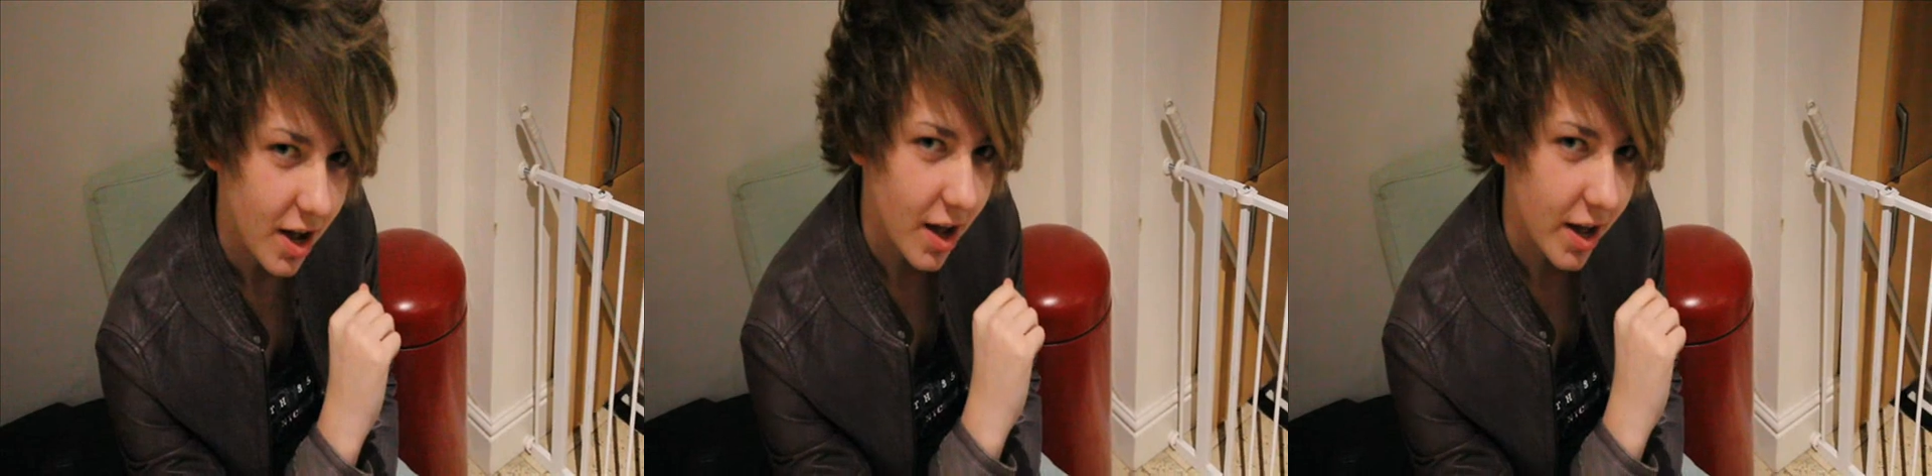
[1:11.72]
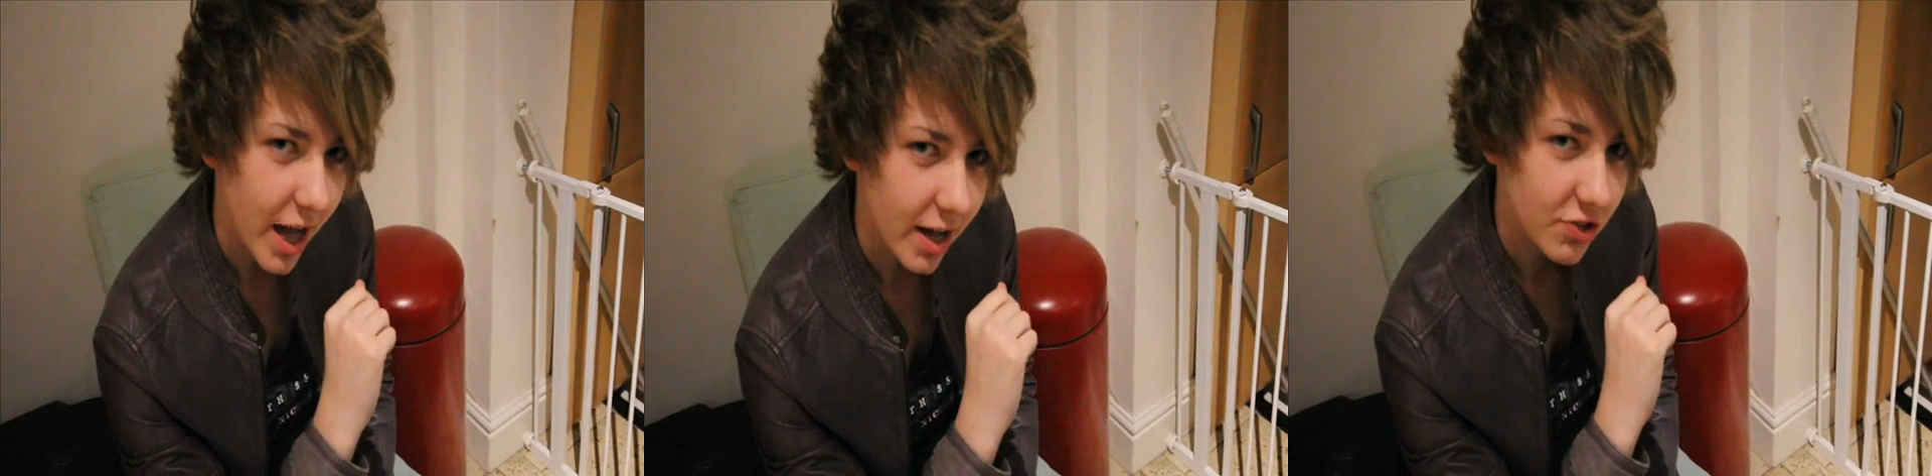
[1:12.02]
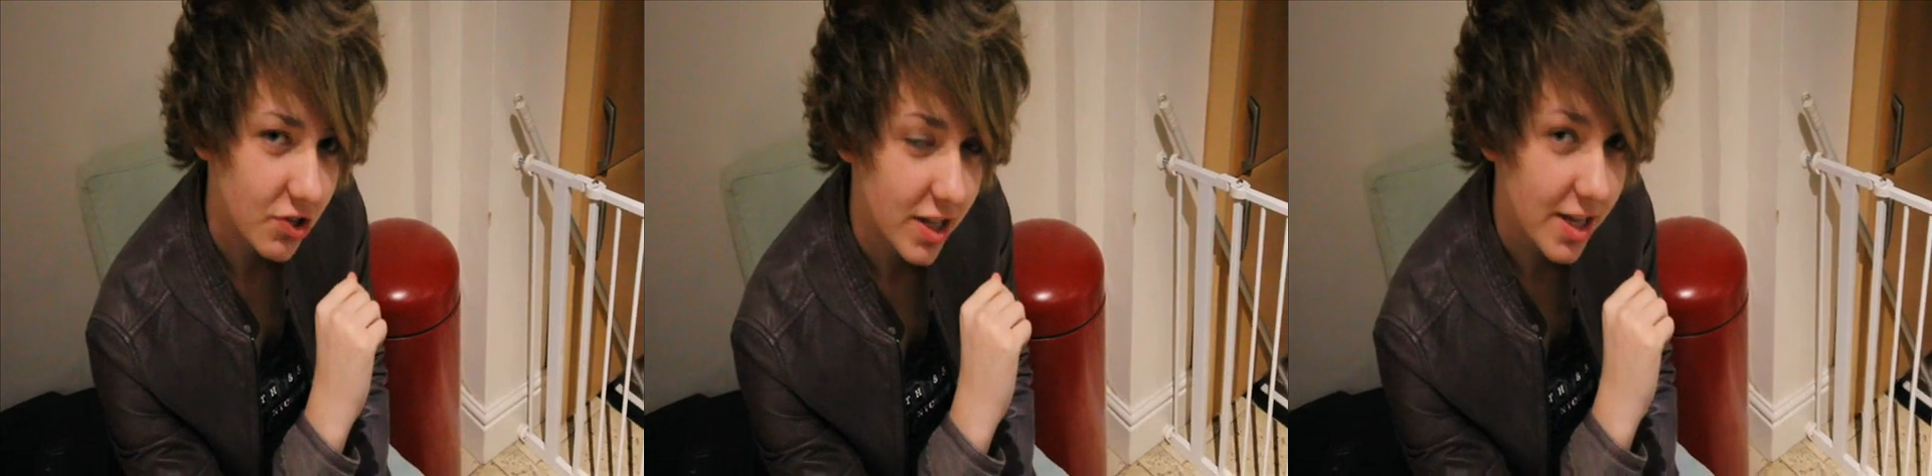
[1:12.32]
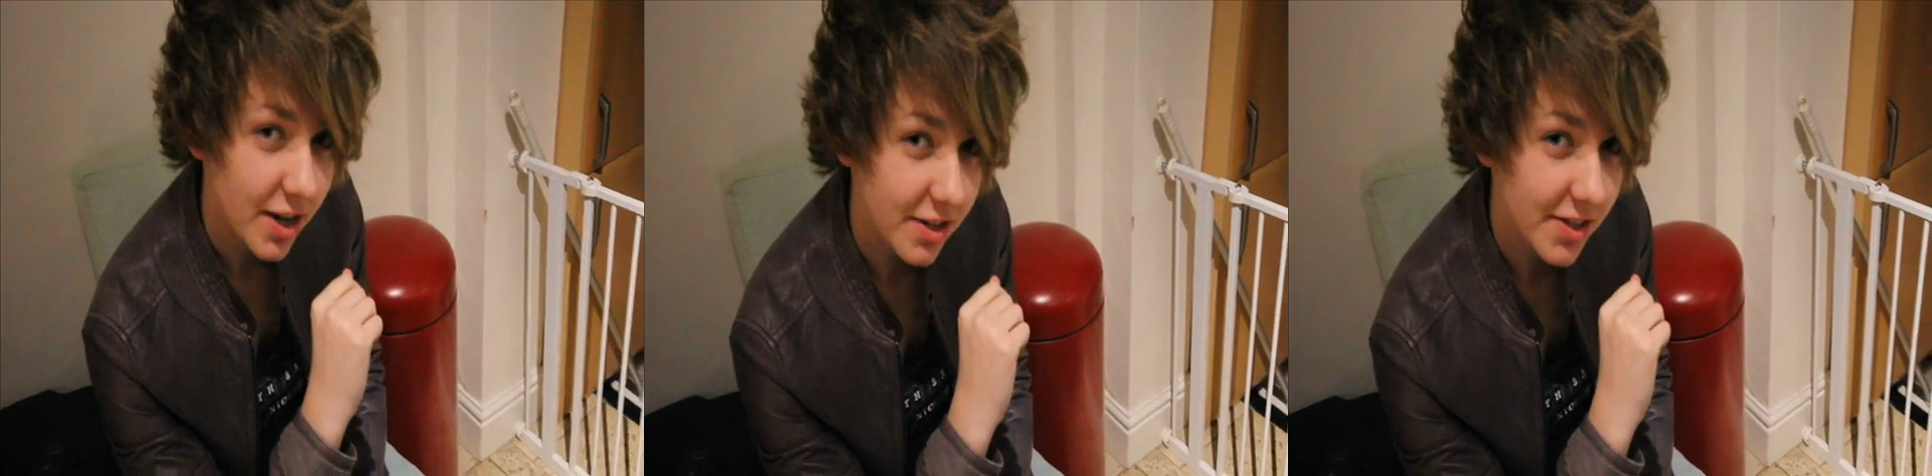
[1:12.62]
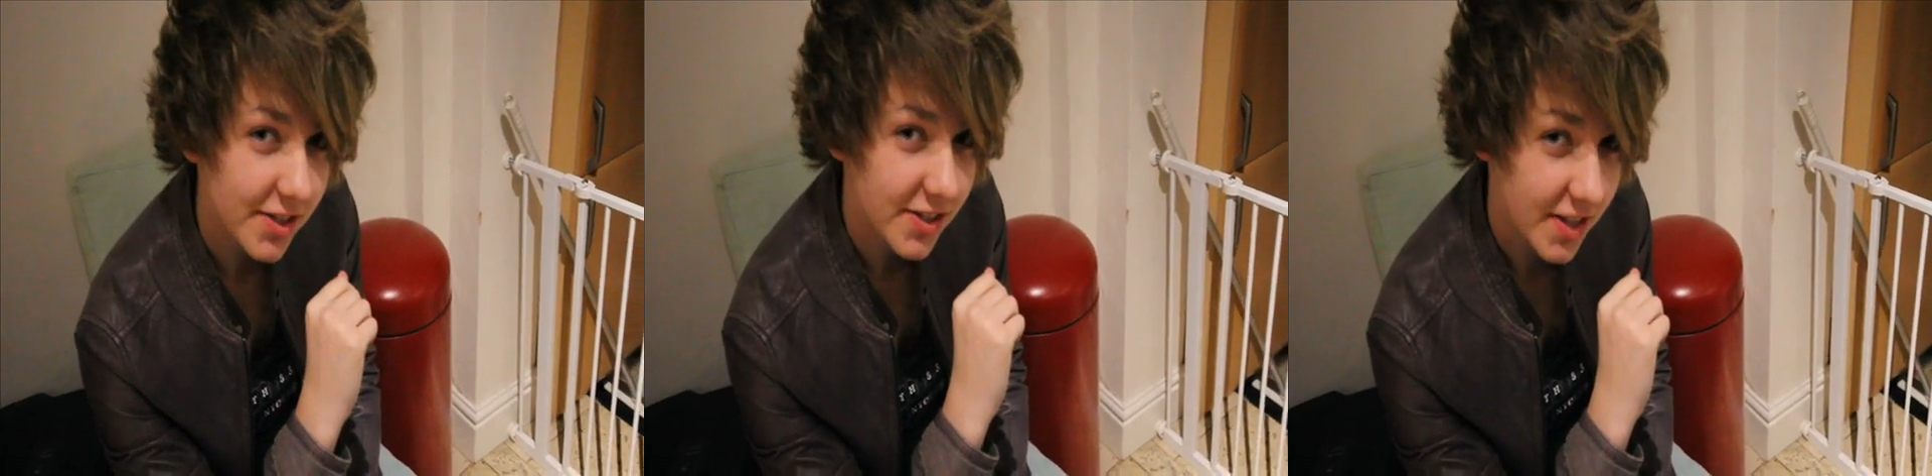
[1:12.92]
I actually
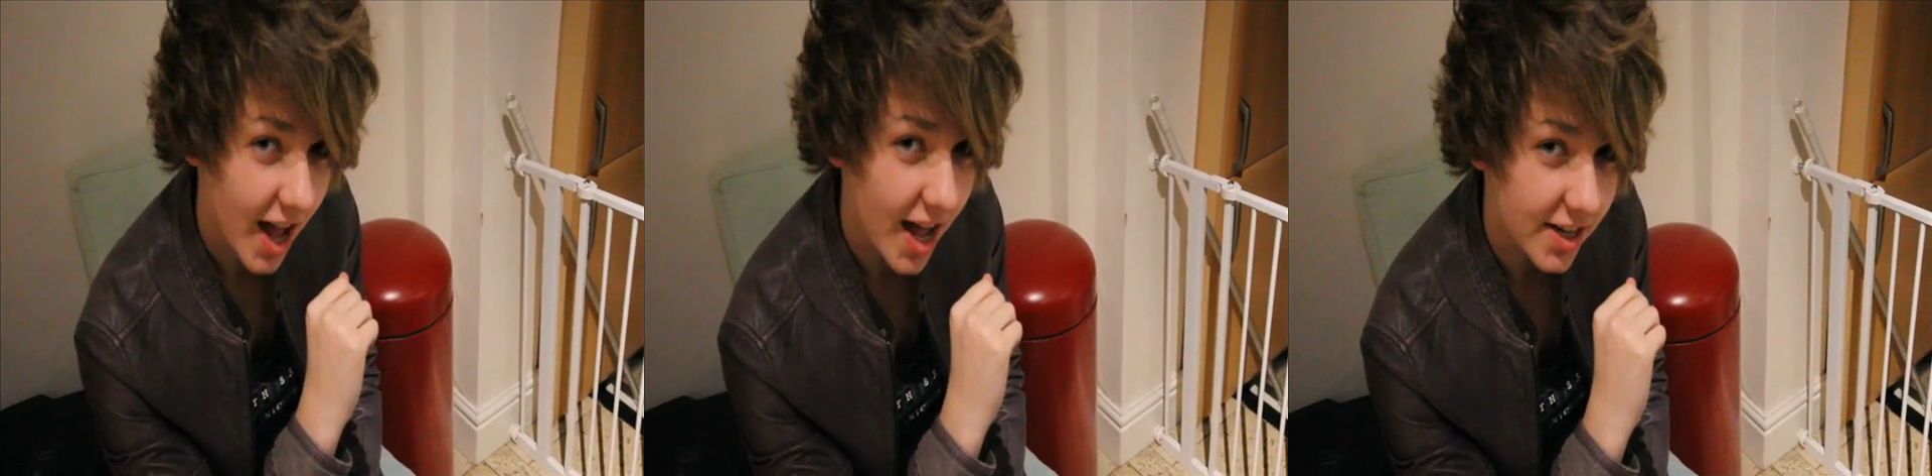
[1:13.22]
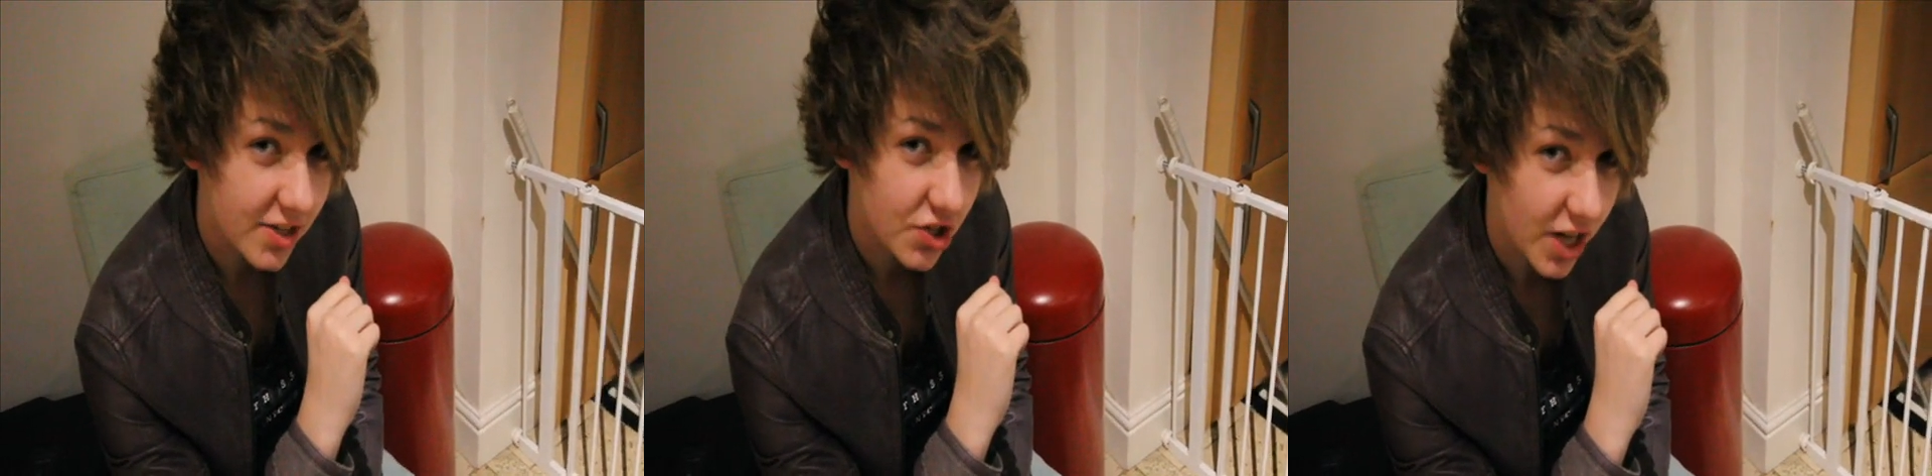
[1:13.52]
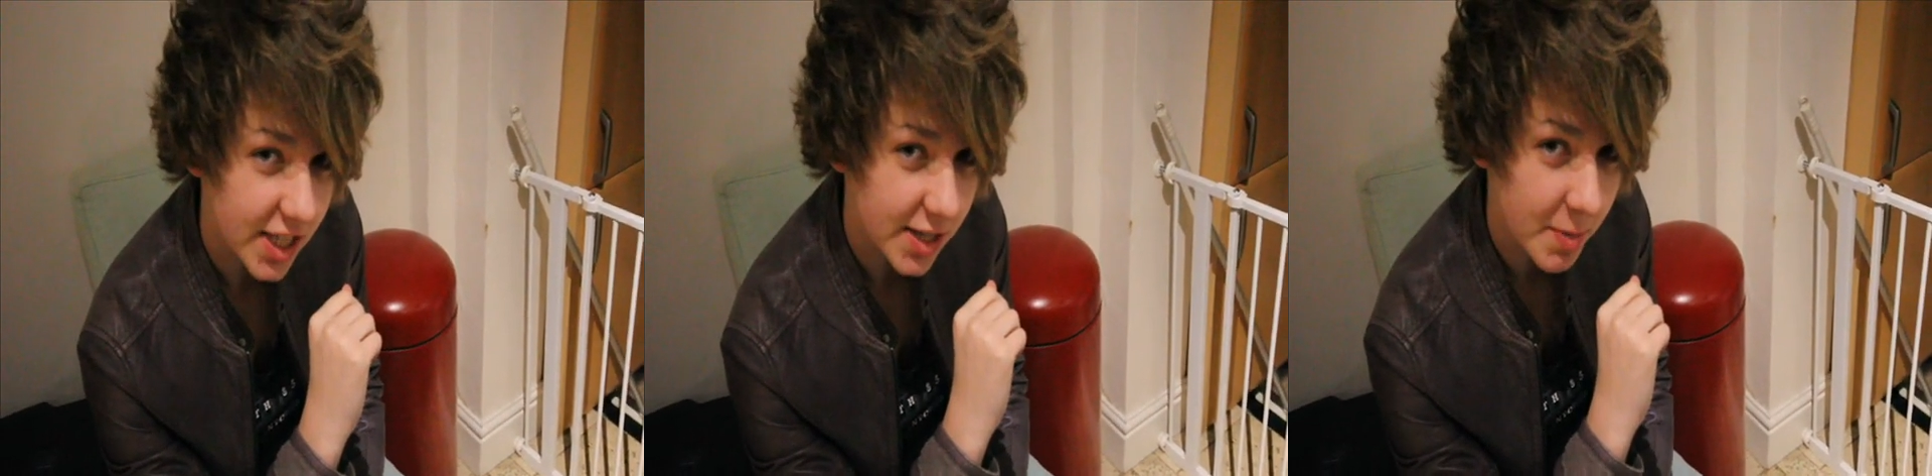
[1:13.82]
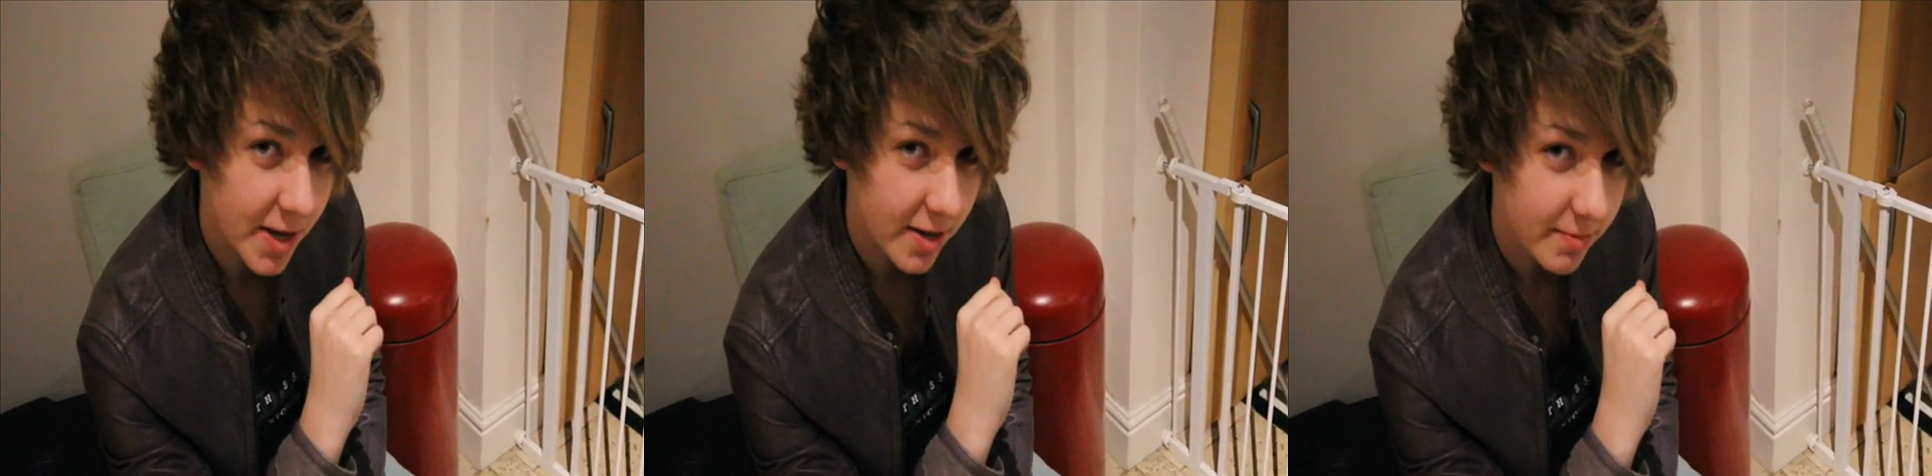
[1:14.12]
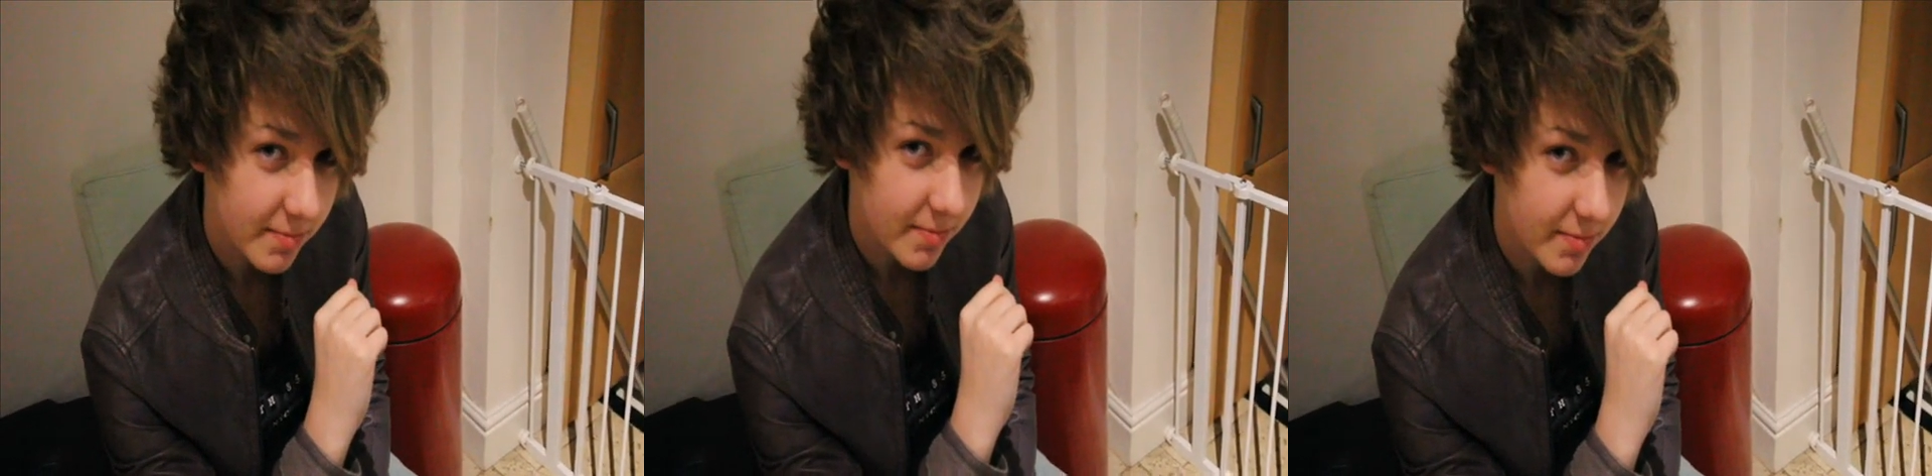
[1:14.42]
understand Shakespeare.